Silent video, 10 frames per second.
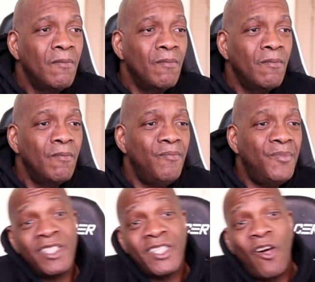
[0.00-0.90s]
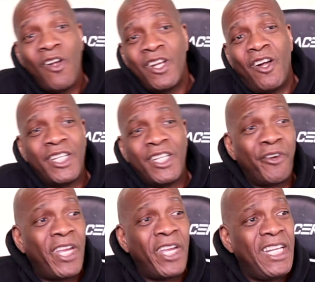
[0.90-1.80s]
Looks all the
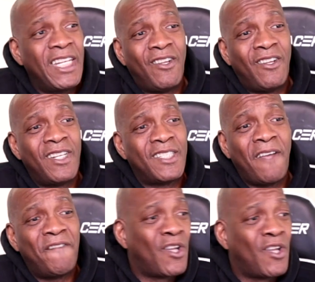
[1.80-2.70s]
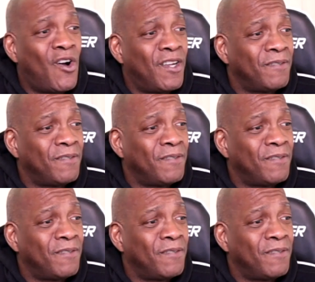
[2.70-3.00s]
green and all the stuff is gone.